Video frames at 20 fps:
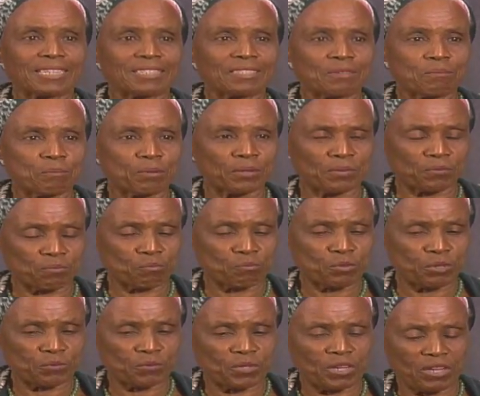
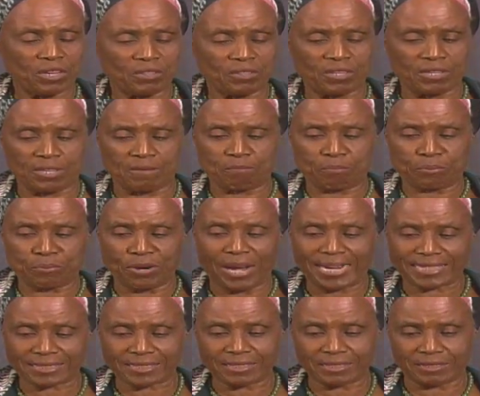But the
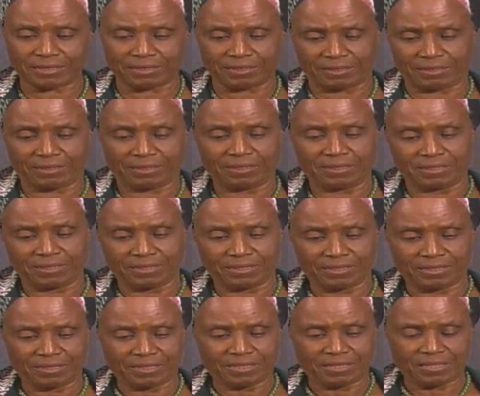practical
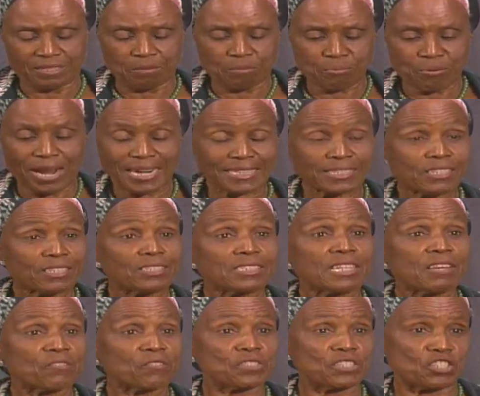
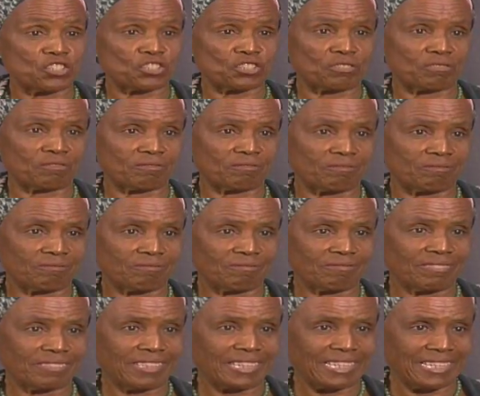definition
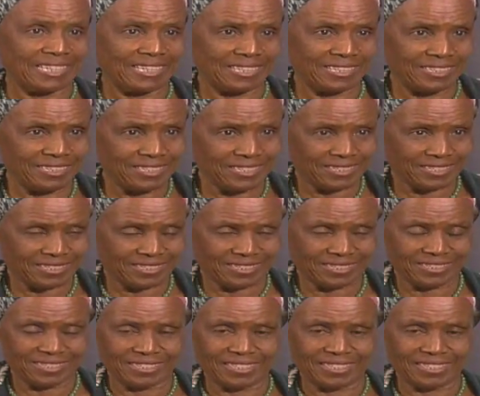is